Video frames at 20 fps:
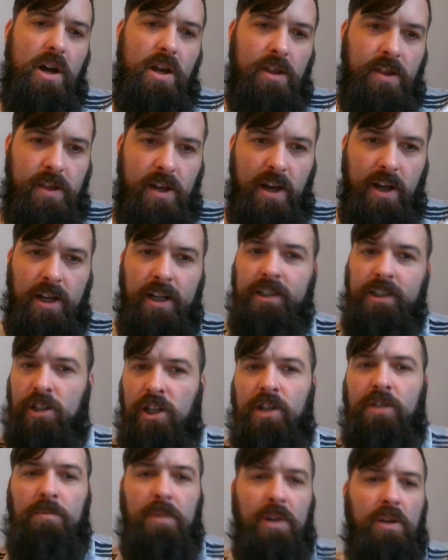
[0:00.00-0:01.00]
it's
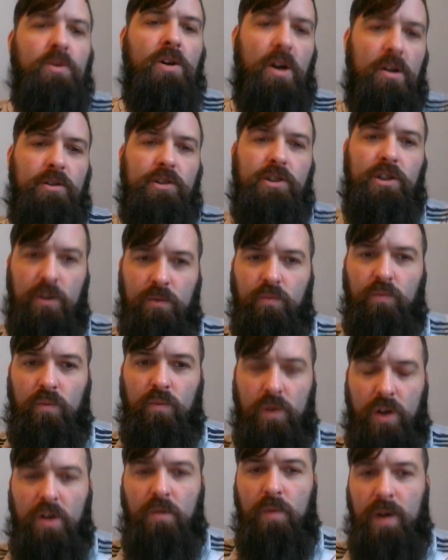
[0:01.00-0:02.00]
going to be Go
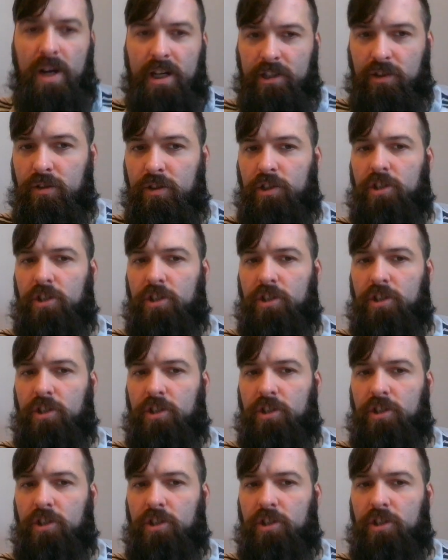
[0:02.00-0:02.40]
West or